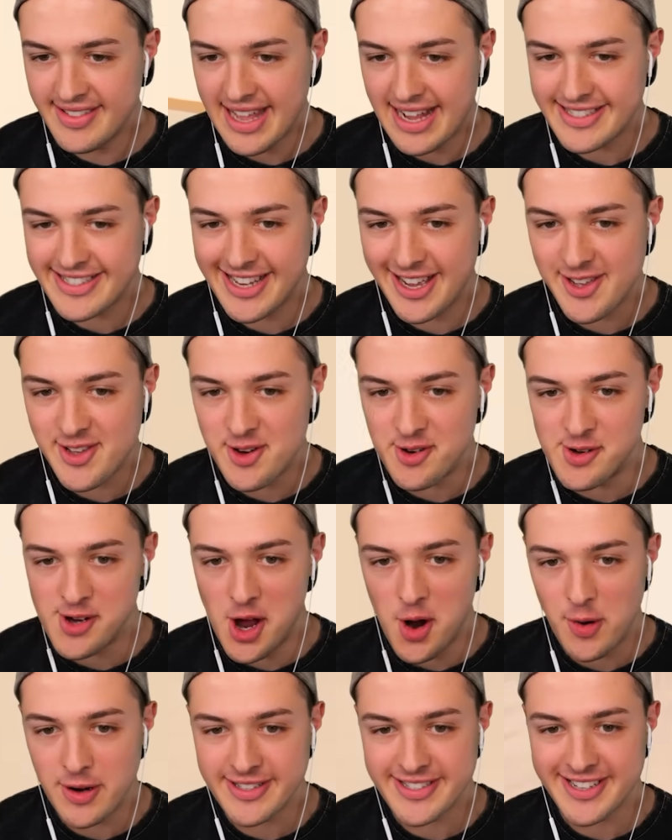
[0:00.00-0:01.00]
That's how you
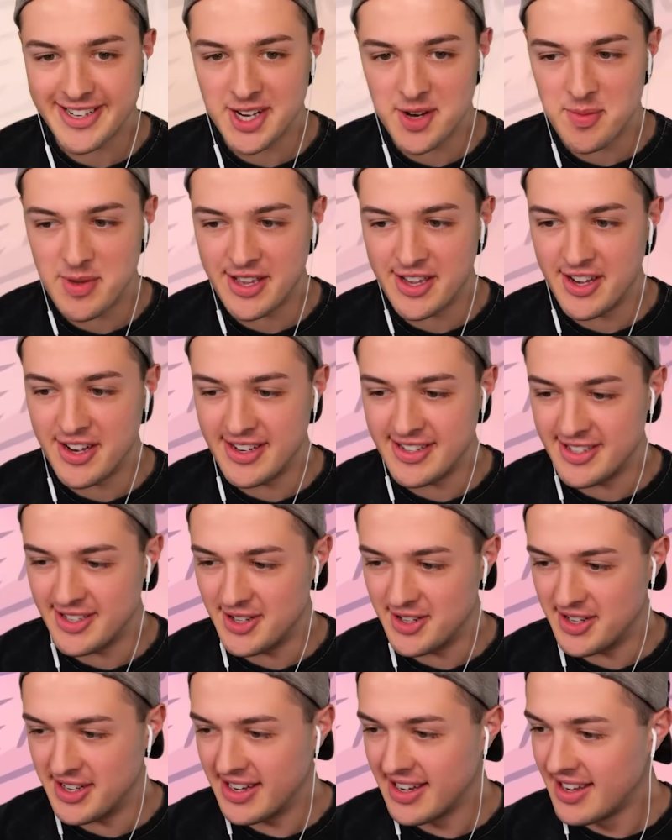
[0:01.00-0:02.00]
know it's going to be good,
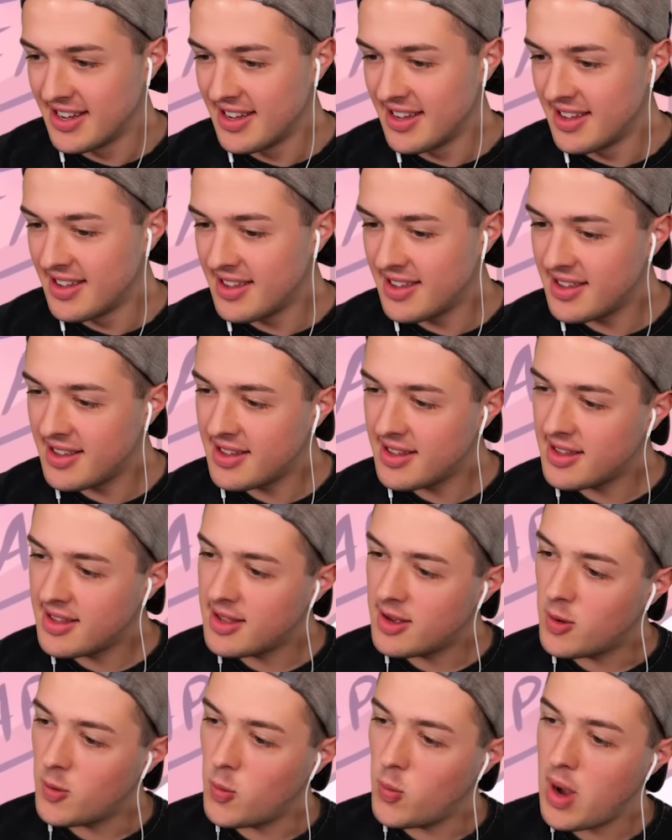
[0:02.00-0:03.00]
dude.
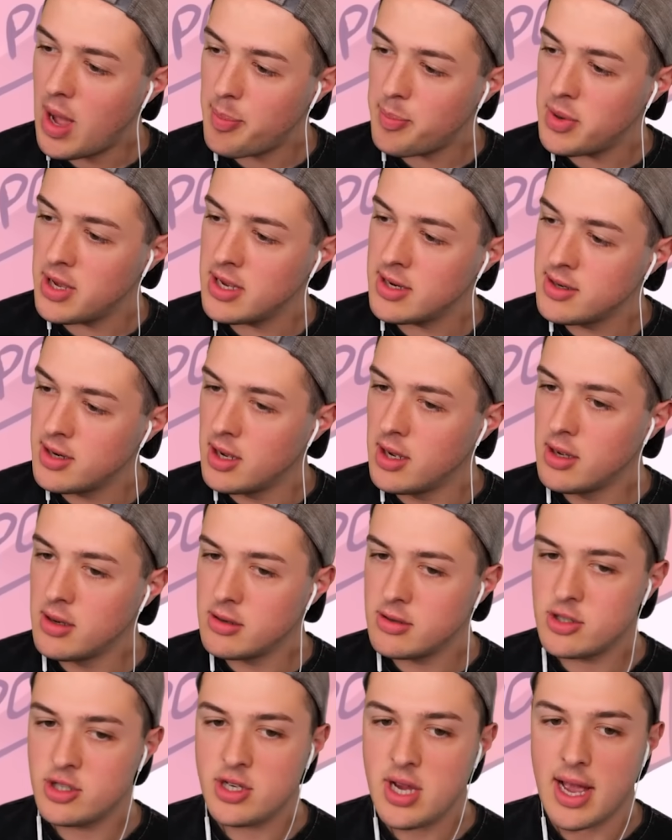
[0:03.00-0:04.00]

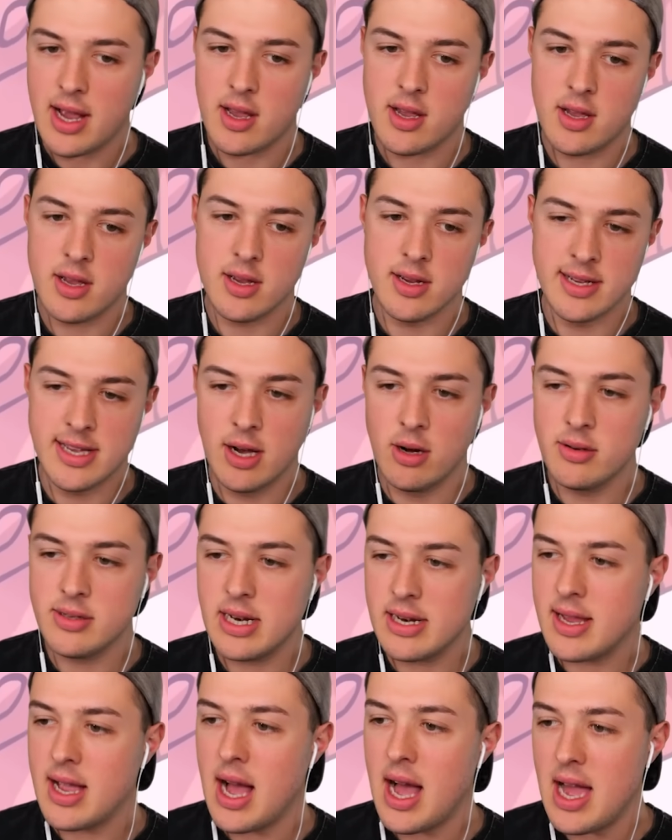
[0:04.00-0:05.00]
Weapon check.
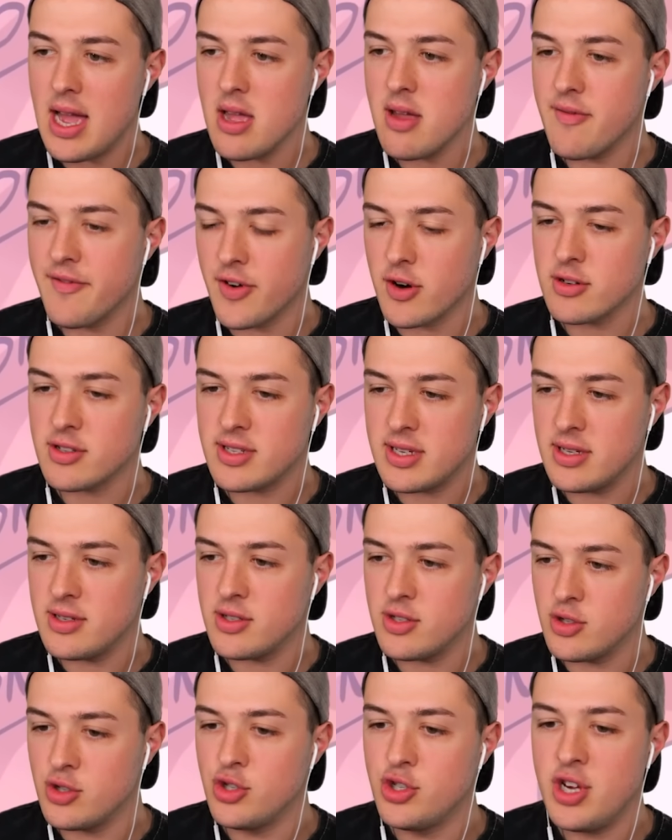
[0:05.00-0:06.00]
Gilded Guy
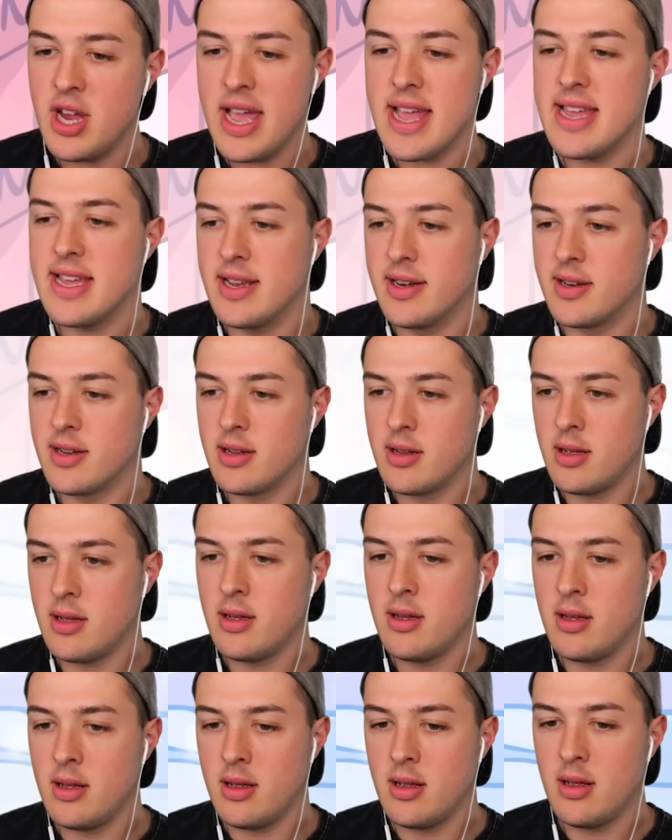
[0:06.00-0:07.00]
versus Jade.
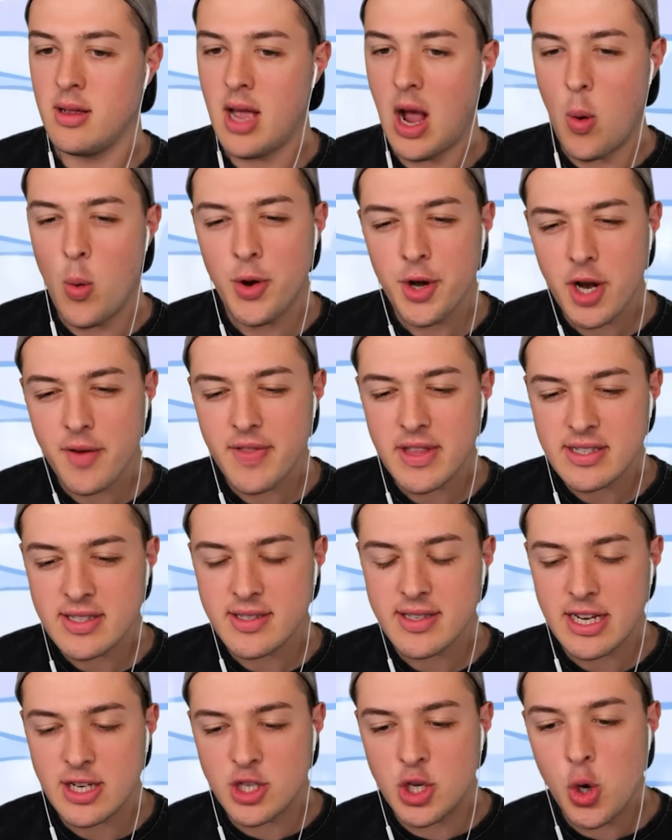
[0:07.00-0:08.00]
I wonder if this
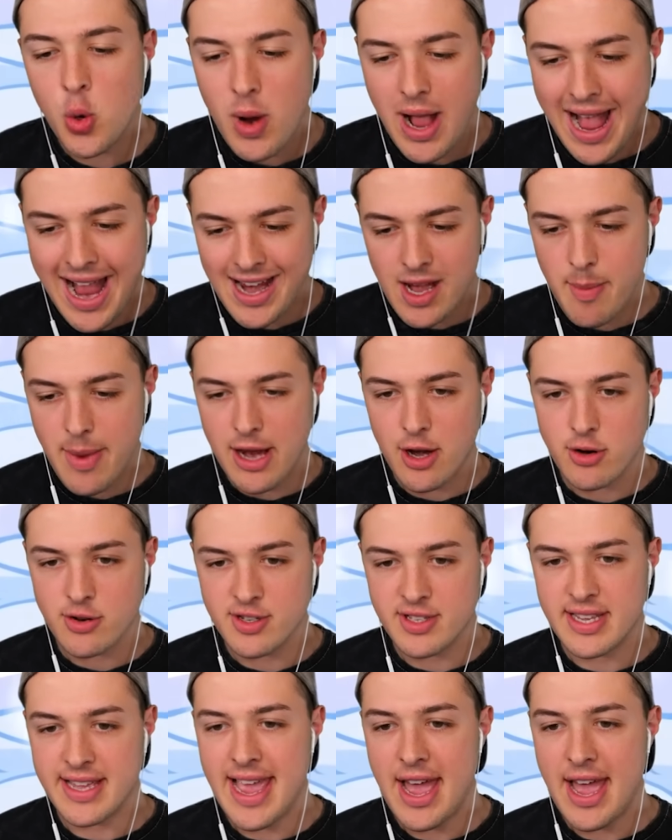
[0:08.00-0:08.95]
is like two animators